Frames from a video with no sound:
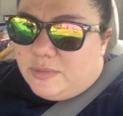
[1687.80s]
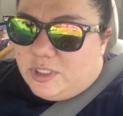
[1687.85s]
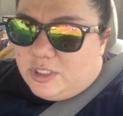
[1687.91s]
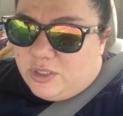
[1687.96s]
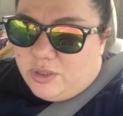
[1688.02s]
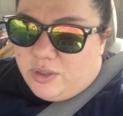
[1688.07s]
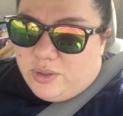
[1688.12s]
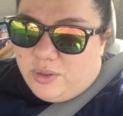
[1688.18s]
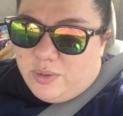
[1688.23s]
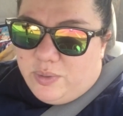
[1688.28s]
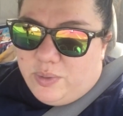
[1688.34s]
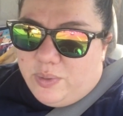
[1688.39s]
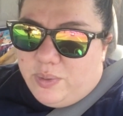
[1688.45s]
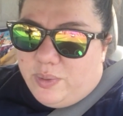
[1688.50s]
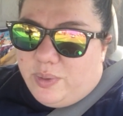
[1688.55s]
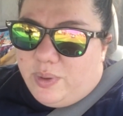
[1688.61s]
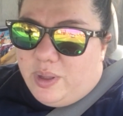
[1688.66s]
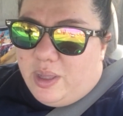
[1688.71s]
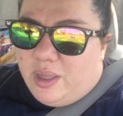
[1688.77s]

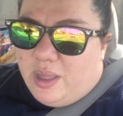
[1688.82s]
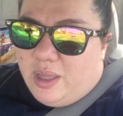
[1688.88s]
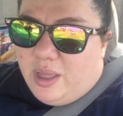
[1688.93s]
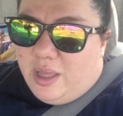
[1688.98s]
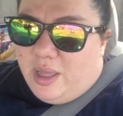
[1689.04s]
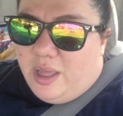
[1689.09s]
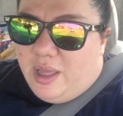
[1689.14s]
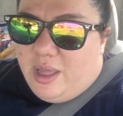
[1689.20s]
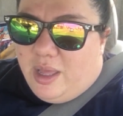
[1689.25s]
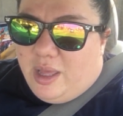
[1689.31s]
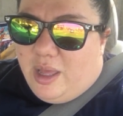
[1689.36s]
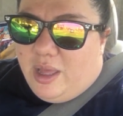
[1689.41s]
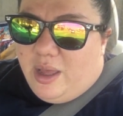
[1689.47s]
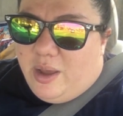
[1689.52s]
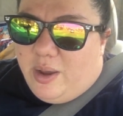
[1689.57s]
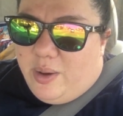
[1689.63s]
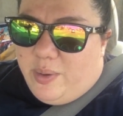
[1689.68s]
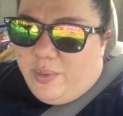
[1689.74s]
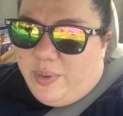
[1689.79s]
So
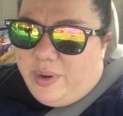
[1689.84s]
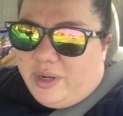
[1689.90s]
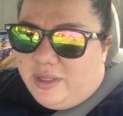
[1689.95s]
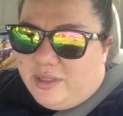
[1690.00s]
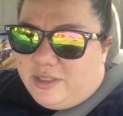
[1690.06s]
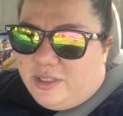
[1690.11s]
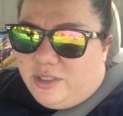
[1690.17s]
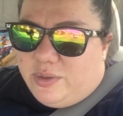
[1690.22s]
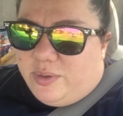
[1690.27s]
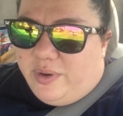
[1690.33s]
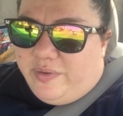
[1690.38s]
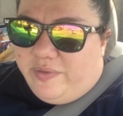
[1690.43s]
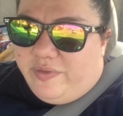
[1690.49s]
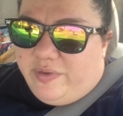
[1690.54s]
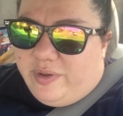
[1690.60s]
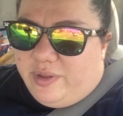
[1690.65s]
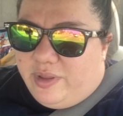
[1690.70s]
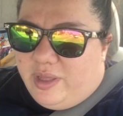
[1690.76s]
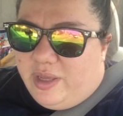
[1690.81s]
what else do I
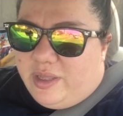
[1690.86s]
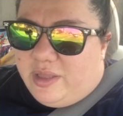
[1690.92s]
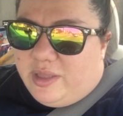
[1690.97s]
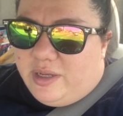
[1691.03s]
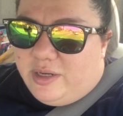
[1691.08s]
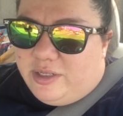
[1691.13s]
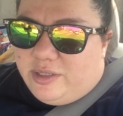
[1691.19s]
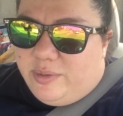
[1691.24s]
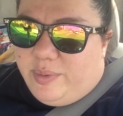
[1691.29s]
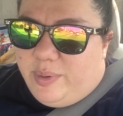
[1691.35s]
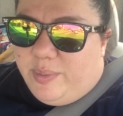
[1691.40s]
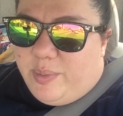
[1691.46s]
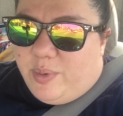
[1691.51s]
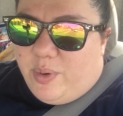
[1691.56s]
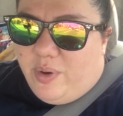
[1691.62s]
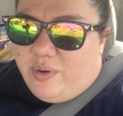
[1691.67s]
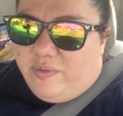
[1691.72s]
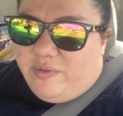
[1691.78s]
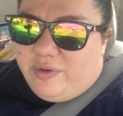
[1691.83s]
feel like there should be
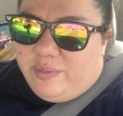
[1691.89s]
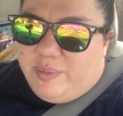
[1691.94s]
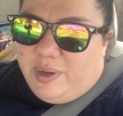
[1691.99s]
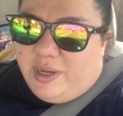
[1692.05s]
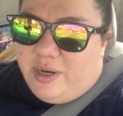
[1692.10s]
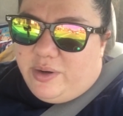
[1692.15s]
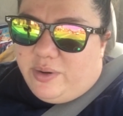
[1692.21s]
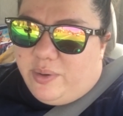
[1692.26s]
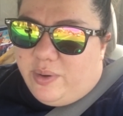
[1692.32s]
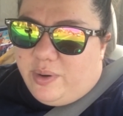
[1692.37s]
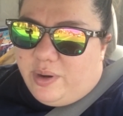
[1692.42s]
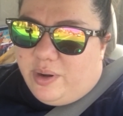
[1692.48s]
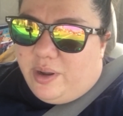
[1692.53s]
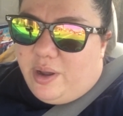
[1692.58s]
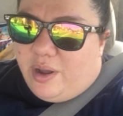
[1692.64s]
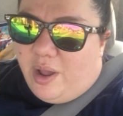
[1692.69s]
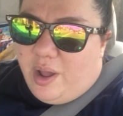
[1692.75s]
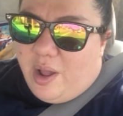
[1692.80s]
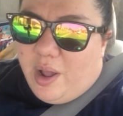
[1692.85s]
more of in
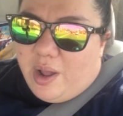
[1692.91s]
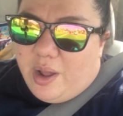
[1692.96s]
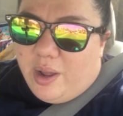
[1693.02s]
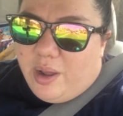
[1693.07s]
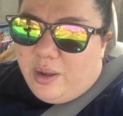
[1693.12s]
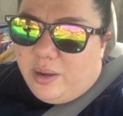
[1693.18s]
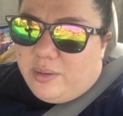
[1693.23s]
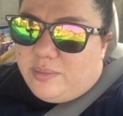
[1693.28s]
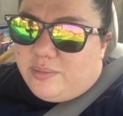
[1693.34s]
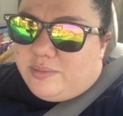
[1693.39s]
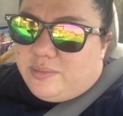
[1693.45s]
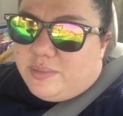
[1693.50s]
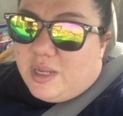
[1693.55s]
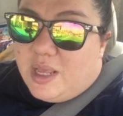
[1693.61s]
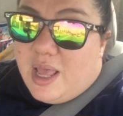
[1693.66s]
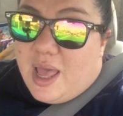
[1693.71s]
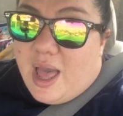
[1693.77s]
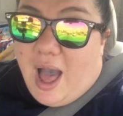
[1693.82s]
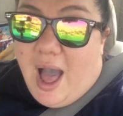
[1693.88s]
Pandora?
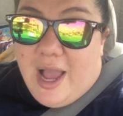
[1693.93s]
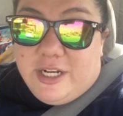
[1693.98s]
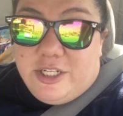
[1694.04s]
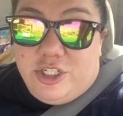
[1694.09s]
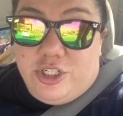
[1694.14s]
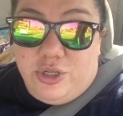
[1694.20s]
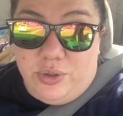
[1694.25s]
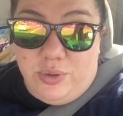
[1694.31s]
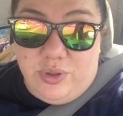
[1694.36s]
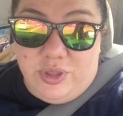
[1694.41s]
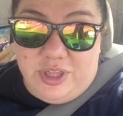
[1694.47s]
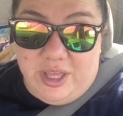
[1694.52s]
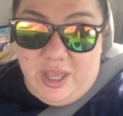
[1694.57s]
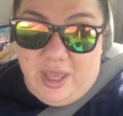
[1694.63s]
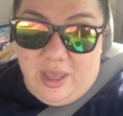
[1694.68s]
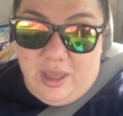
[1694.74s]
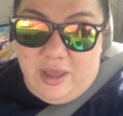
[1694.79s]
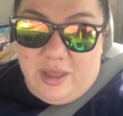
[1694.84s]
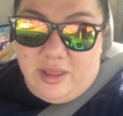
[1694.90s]
I do
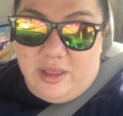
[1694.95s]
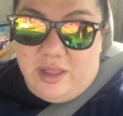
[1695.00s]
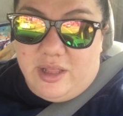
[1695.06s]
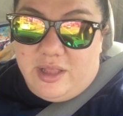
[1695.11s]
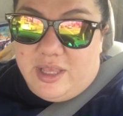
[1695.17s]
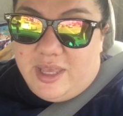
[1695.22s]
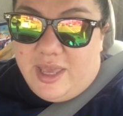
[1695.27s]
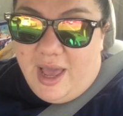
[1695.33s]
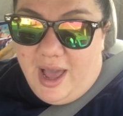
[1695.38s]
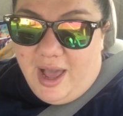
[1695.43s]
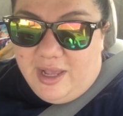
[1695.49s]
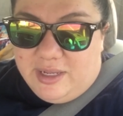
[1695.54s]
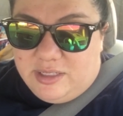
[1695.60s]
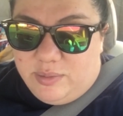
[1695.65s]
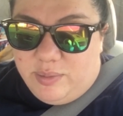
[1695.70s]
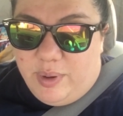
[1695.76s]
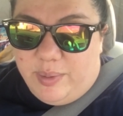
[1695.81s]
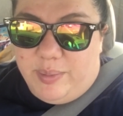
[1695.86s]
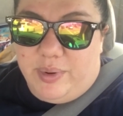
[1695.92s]
think that the
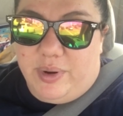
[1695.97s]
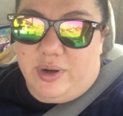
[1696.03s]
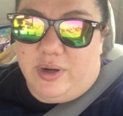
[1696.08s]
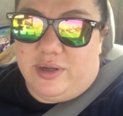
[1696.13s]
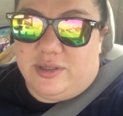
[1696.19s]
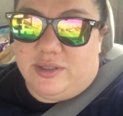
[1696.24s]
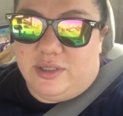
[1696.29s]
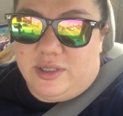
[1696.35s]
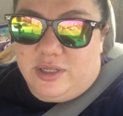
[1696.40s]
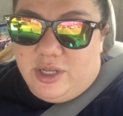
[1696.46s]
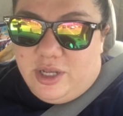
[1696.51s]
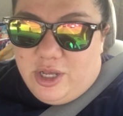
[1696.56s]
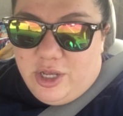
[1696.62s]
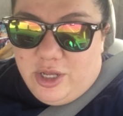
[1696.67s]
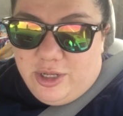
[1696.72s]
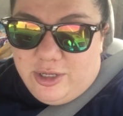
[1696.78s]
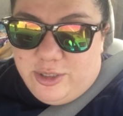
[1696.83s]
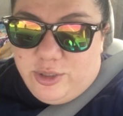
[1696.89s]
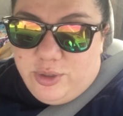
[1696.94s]
cast members
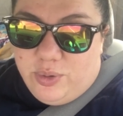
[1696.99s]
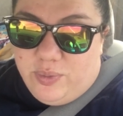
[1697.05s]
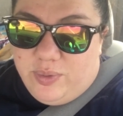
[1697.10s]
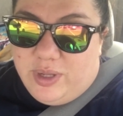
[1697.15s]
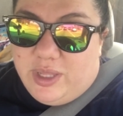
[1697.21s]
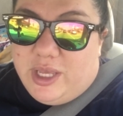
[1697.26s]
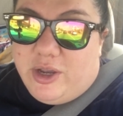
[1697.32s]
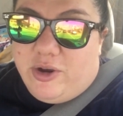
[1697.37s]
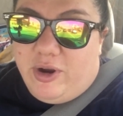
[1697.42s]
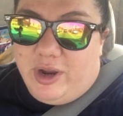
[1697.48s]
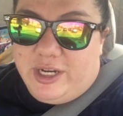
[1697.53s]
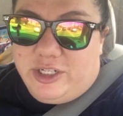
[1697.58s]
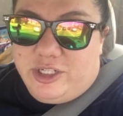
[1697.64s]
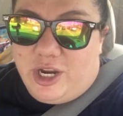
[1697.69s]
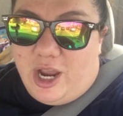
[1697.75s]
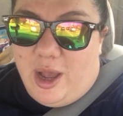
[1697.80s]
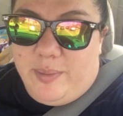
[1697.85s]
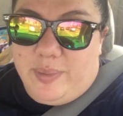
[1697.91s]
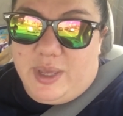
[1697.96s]
do a really great
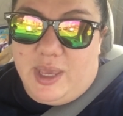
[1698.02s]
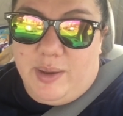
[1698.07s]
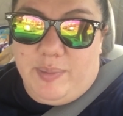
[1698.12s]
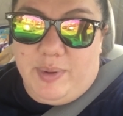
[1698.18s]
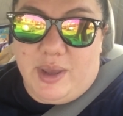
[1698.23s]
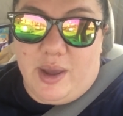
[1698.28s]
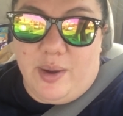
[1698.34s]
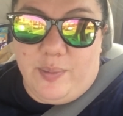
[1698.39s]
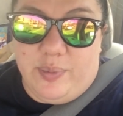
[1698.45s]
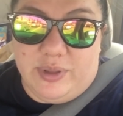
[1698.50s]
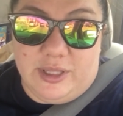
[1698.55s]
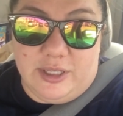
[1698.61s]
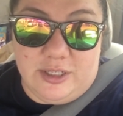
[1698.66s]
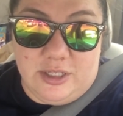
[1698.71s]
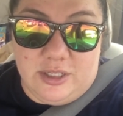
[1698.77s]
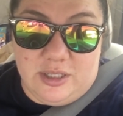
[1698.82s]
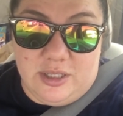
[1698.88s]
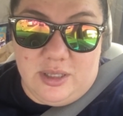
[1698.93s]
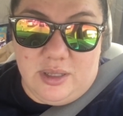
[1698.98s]
job keeping up with
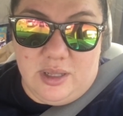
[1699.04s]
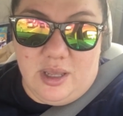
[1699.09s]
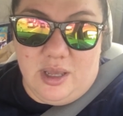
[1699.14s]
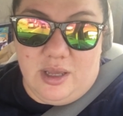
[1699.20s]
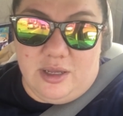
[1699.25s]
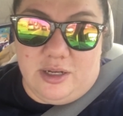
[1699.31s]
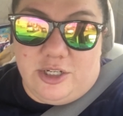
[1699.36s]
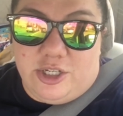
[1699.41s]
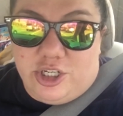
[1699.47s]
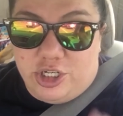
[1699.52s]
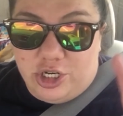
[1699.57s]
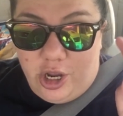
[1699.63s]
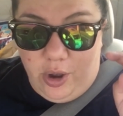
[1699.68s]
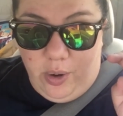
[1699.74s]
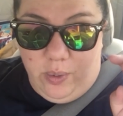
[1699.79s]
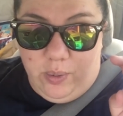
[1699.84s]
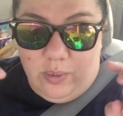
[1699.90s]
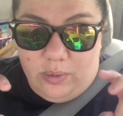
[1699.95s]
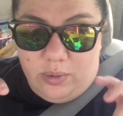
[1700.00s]
the
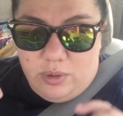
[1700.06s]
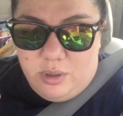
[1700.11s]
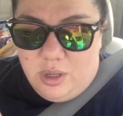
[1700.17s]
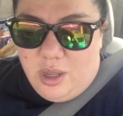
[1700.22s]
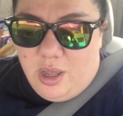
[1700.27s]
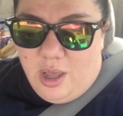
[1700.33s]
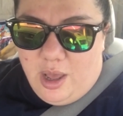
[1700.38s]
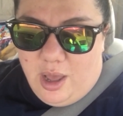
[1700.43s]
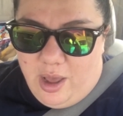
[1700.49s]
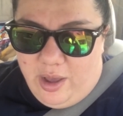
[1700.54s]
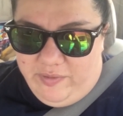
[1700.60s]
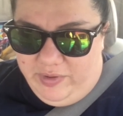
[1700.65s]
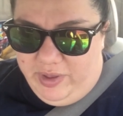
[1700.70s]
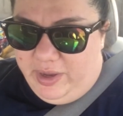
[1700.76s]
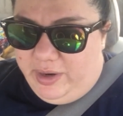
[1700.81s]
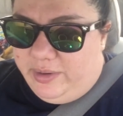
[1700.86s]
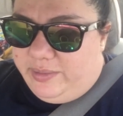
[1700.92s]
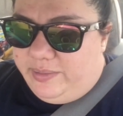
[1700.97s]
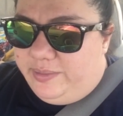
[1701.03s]
show of
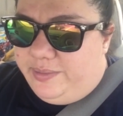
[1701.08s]
it.